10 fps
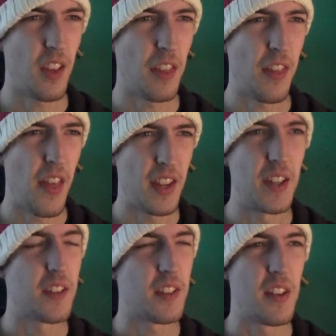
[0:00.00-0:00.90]
I think they're the
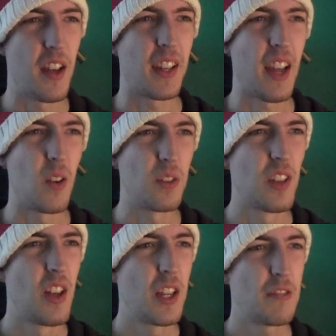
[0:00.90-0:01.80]
easiest to take out.
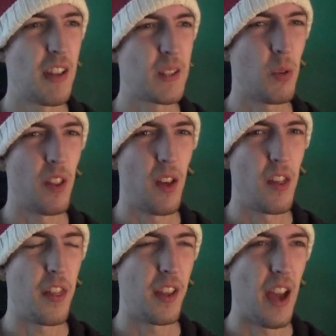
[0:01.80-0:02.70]
Drake's one of
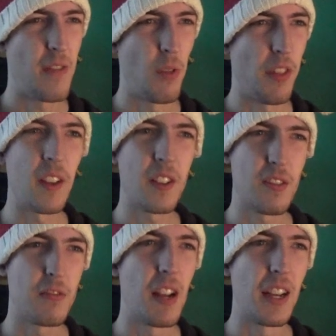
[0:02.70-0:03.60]
those that everyone thinks
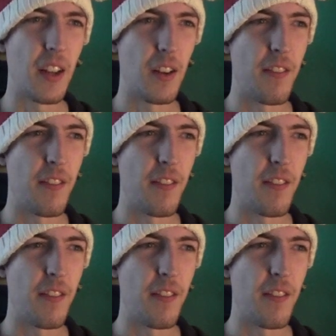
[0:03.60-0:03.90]
is really good at